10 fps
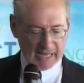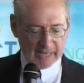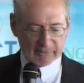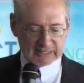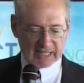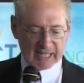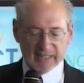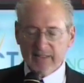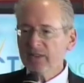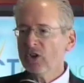He would
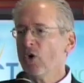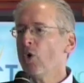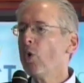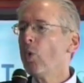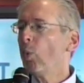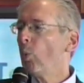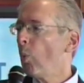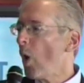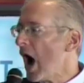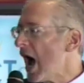say,
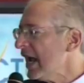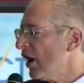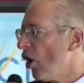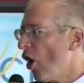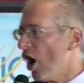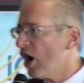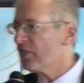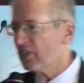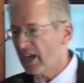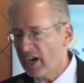why are
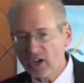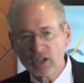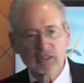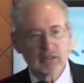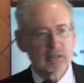there